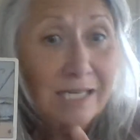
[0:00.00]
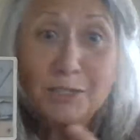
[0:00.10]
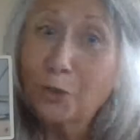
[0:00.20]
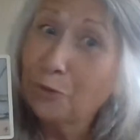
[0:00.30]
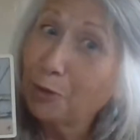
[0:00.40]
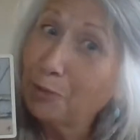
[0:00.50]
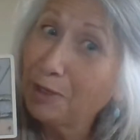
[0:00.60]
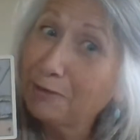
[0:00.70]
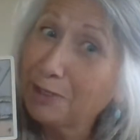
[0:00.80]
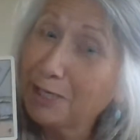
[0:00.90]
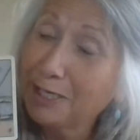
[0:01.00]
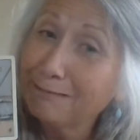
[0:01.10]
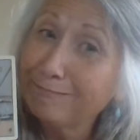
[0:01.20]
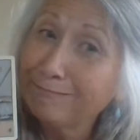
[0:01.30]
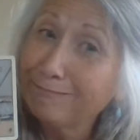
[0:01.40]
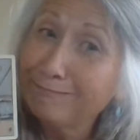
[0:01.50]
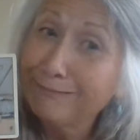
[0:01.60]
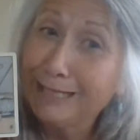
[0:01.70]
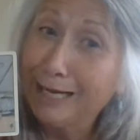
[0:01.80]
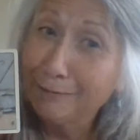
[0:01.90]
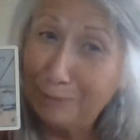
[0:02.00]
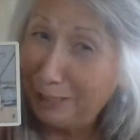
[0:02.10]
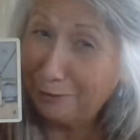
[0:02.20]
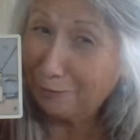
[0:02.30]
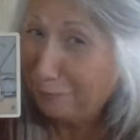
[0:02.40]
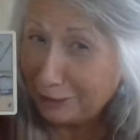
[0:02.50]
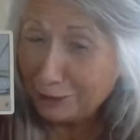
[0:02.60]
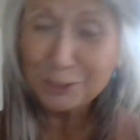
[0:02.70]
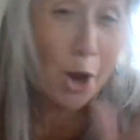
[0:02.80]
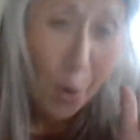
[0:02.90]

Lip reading: don't know whether to cut bait or fish.